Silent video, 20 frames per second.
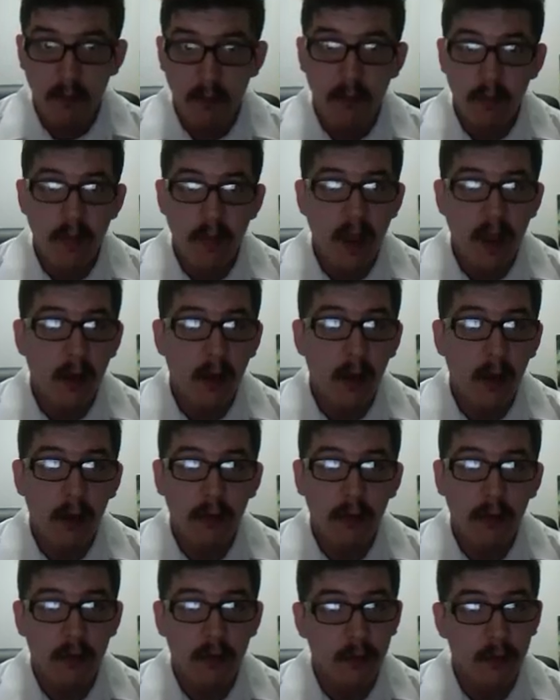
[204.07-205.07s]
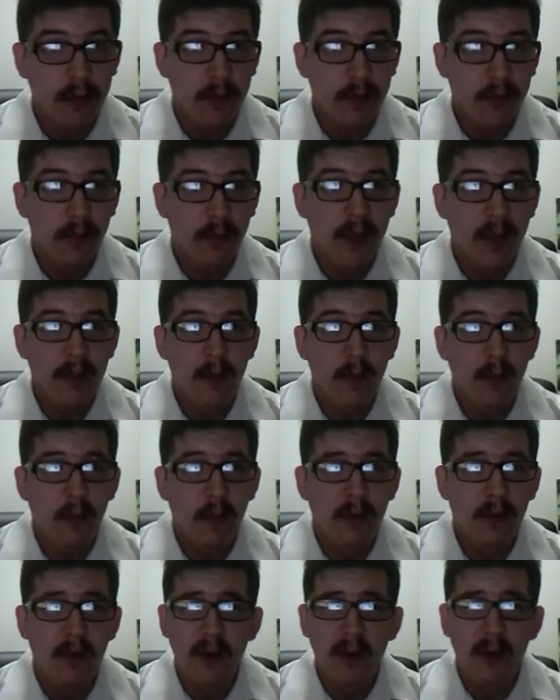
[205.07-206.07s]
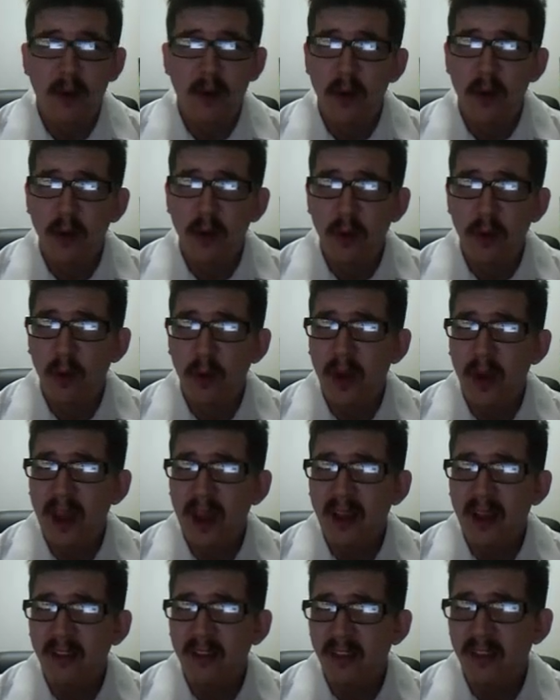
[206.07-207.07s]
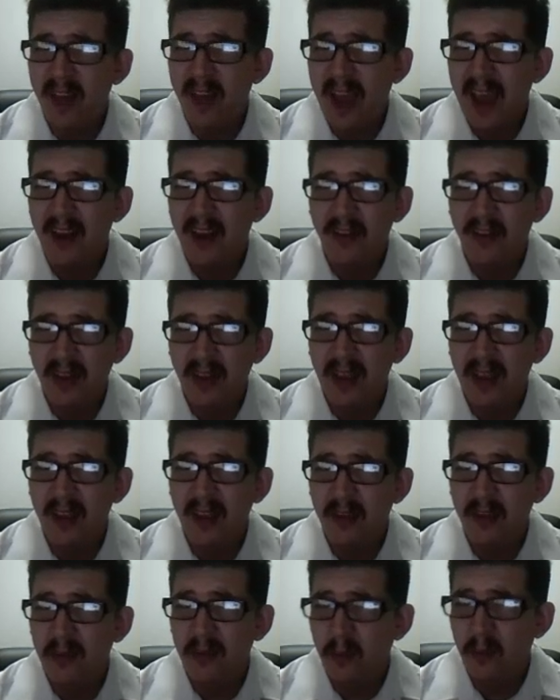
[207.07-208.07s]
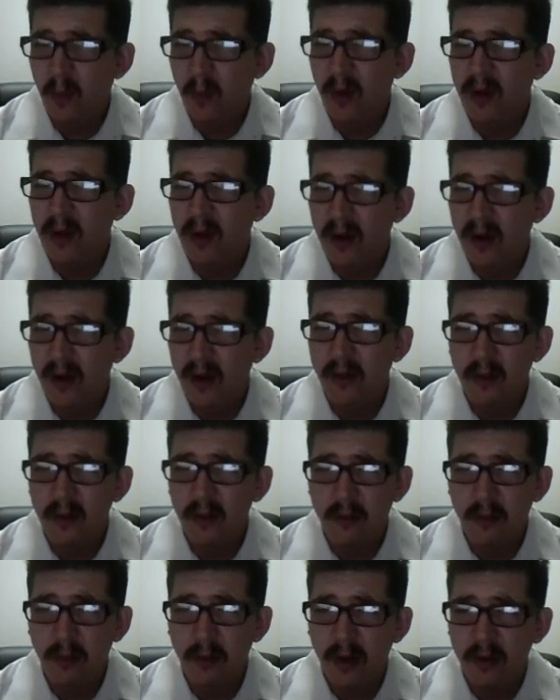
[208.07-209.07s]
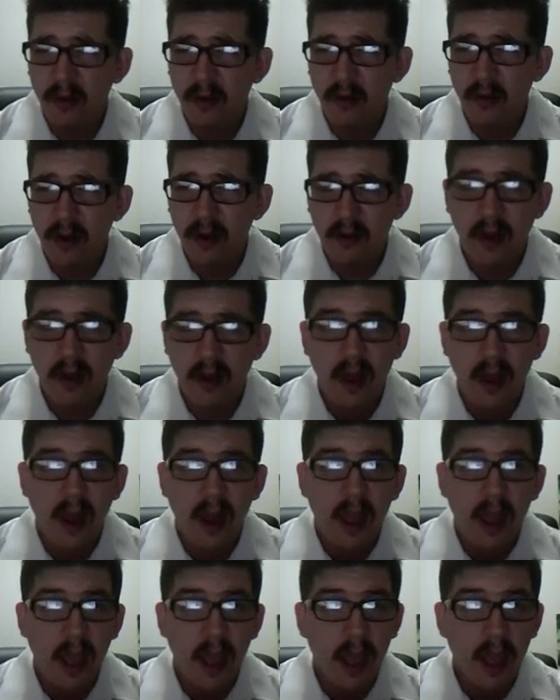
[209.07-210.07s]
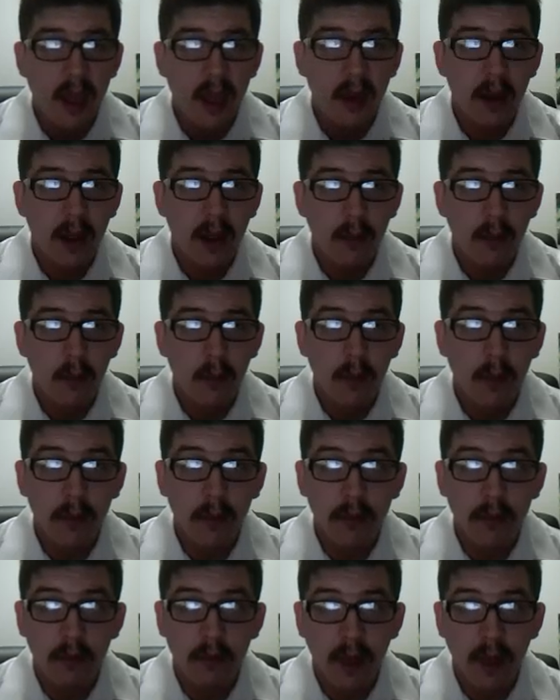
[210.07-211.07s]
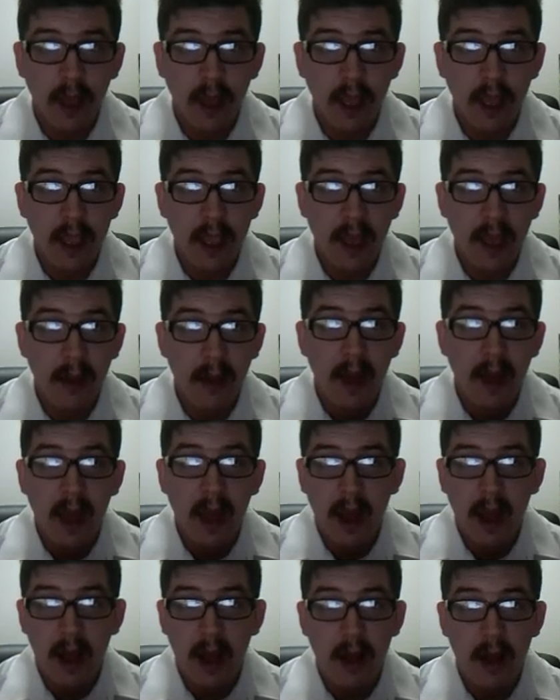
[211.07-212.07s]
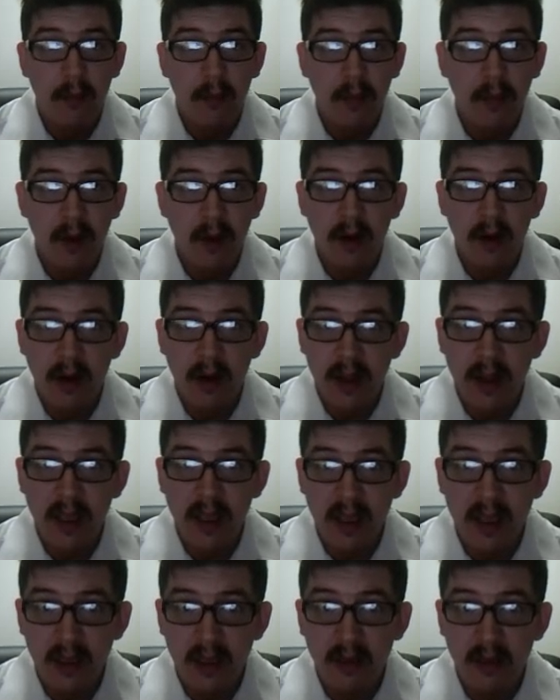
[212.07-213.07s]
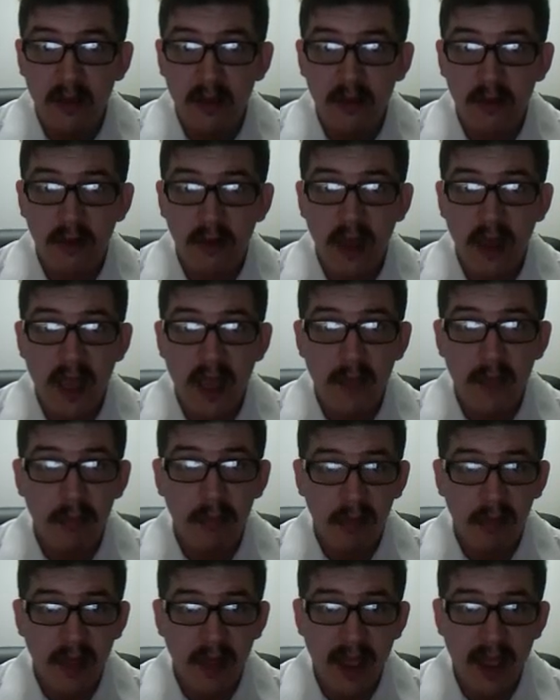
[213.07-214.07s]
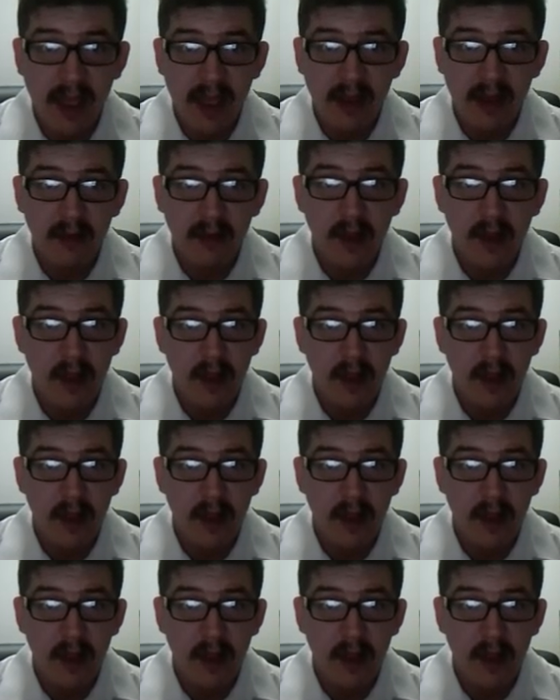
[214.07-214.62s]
Now also people might be wondering who exactly is working on this project, and I will say there is a planned